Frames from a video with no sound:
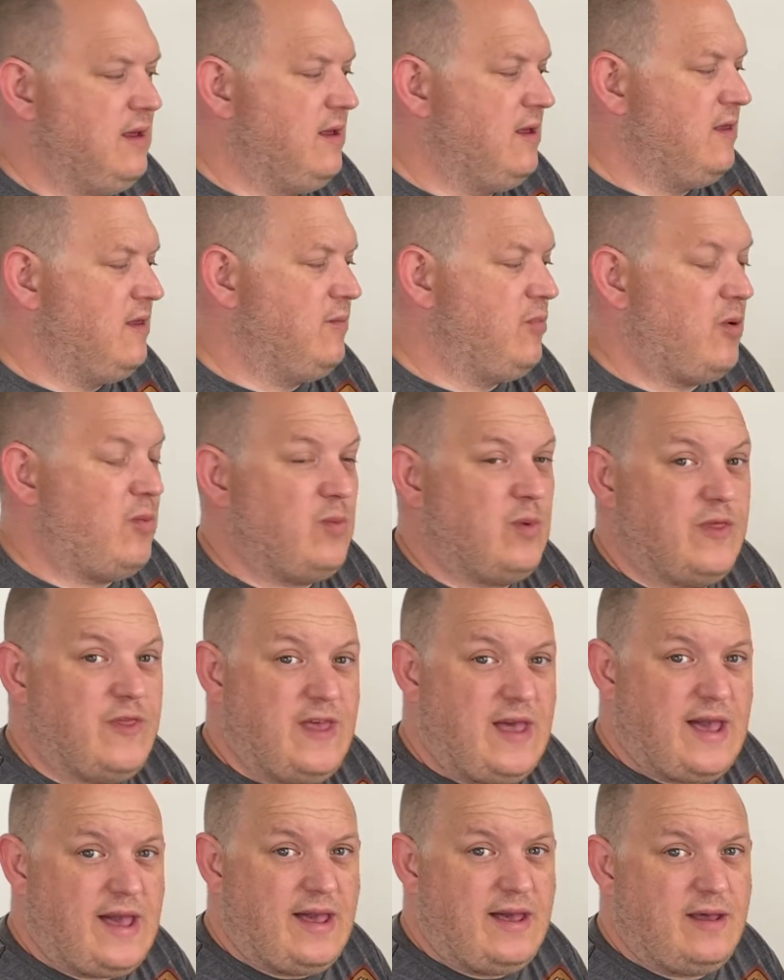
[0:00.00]
The problem with
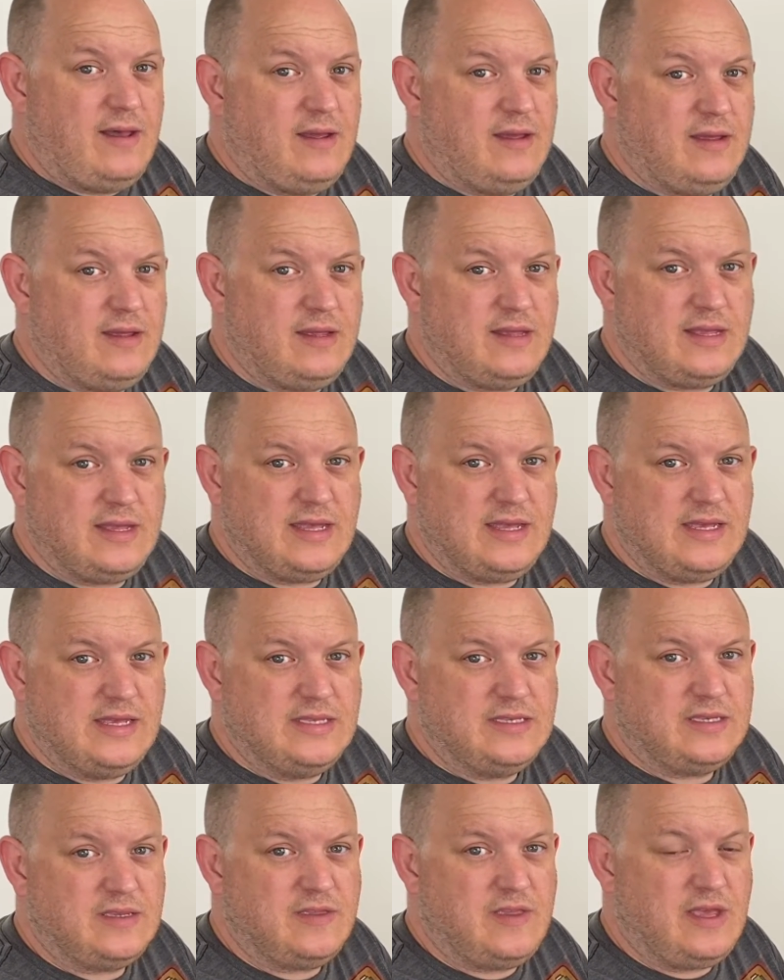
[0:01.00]
that
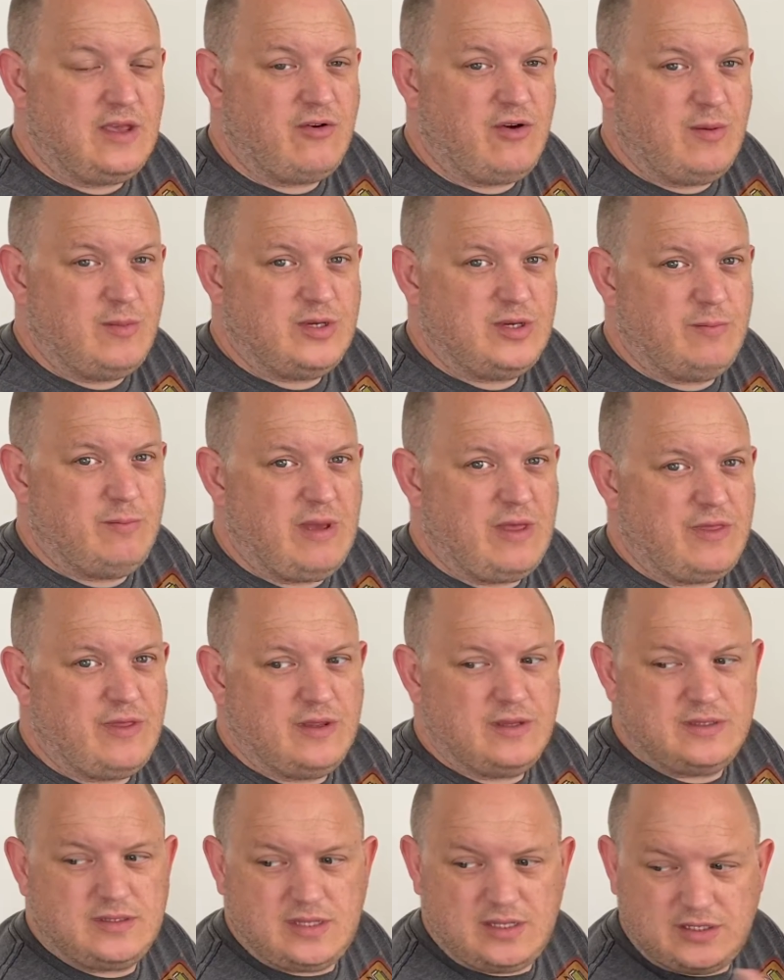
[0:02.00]
is the encryption
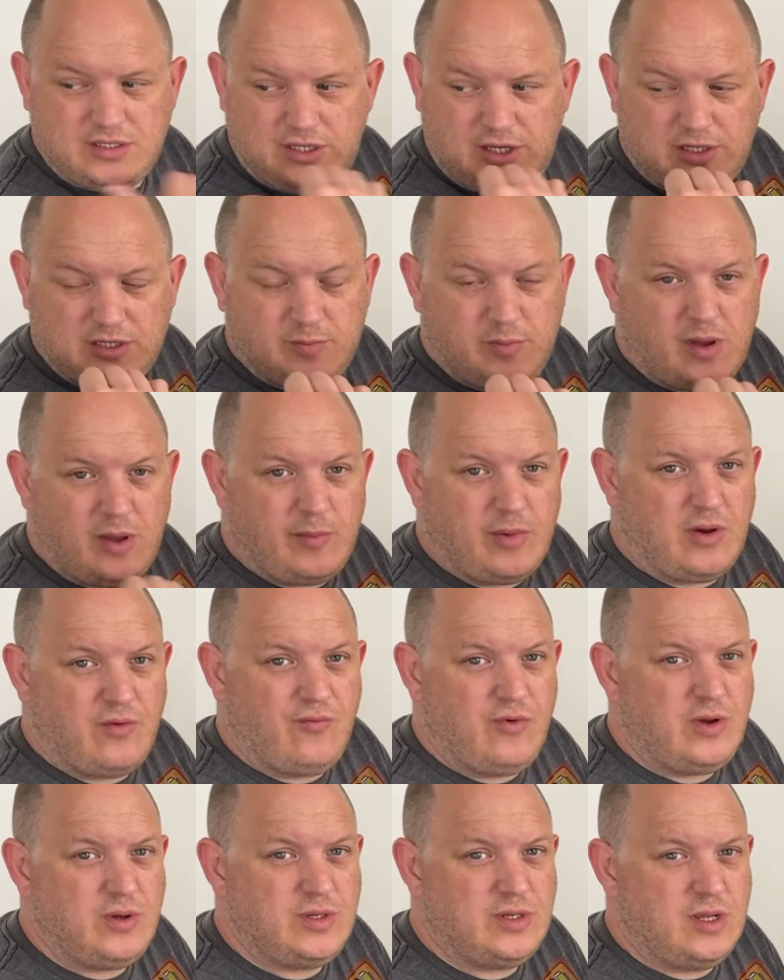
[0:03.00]
methods that's used by my
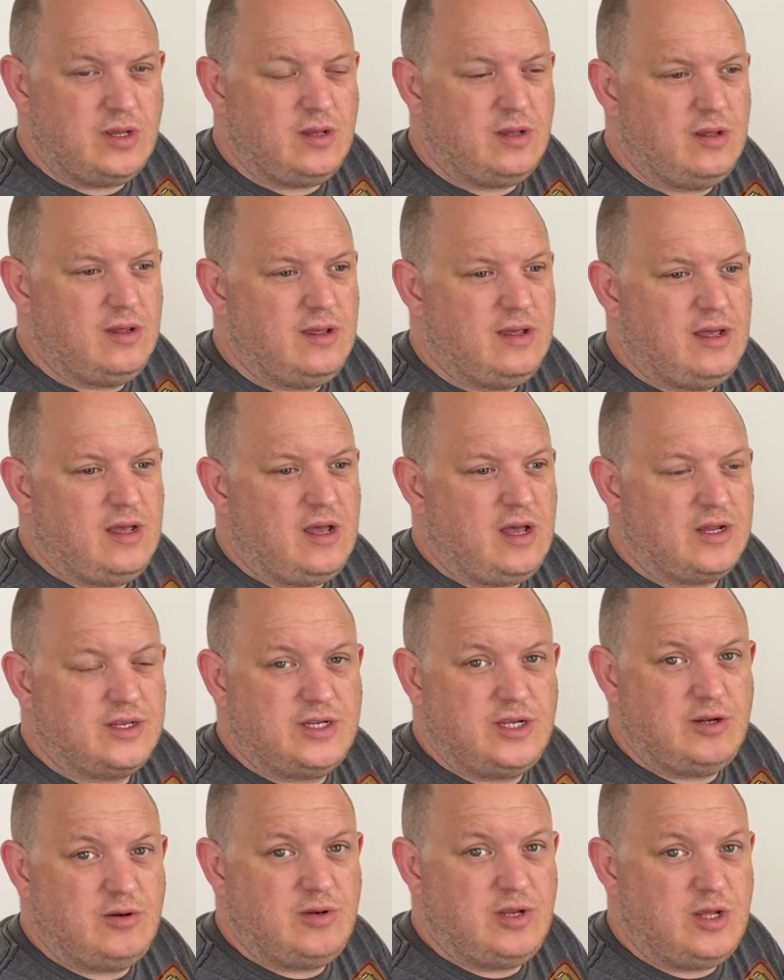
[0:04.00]
router are
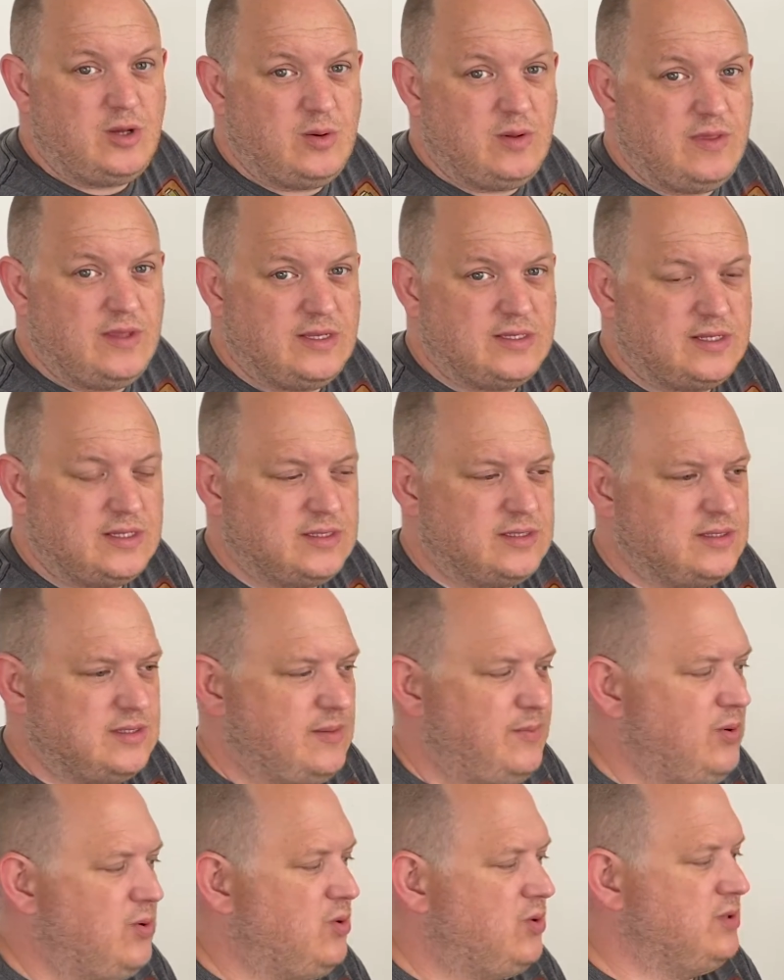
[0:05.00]
too new and this doesn't
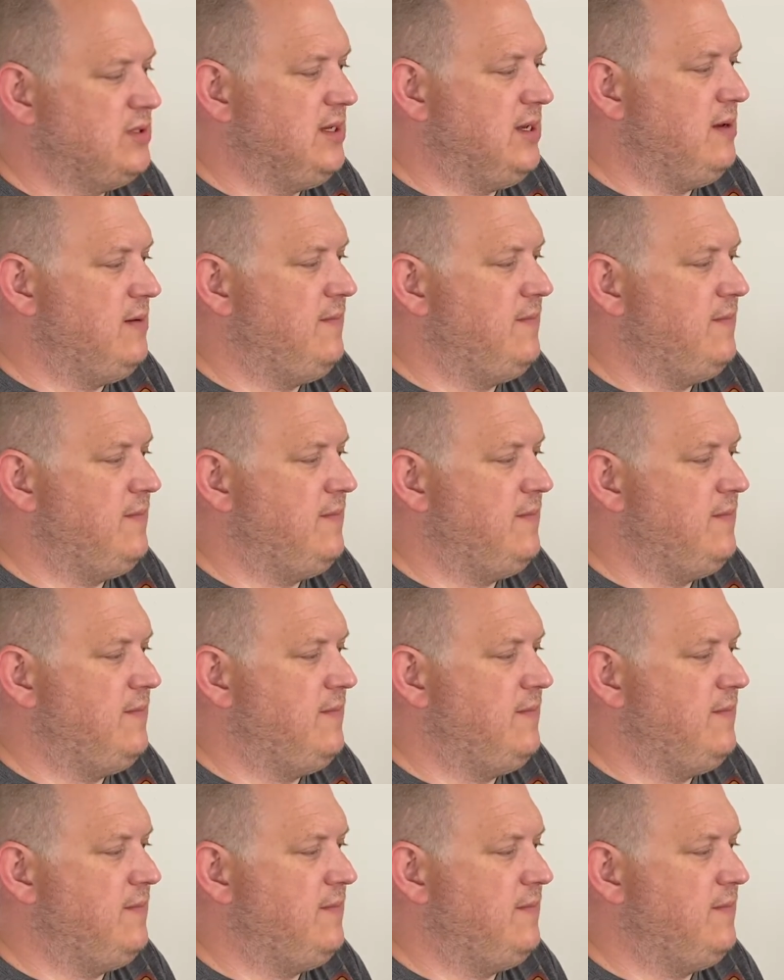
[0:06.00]
support it.